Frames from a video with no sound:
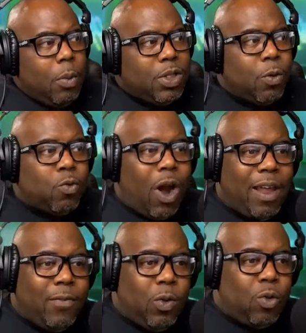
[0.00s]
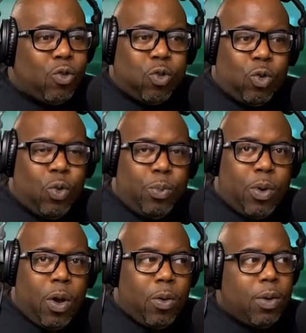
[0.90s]
With the rival crew,
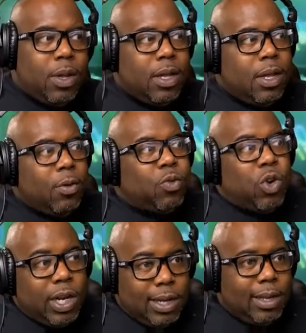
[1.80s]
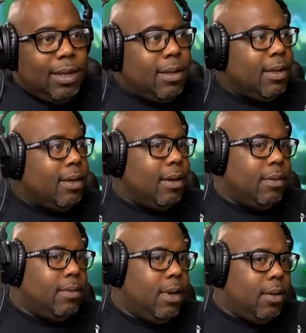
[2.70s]
bro? Really?
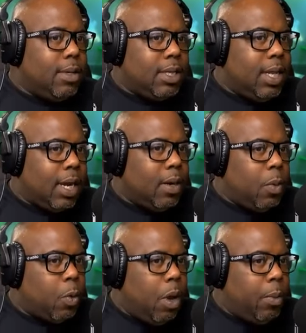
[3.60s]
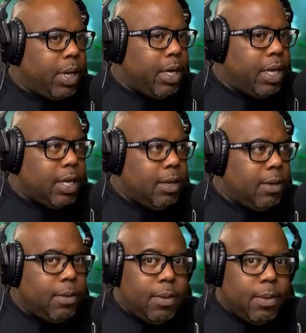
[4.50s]
Oh no, this is not gonna work well with Kenickie.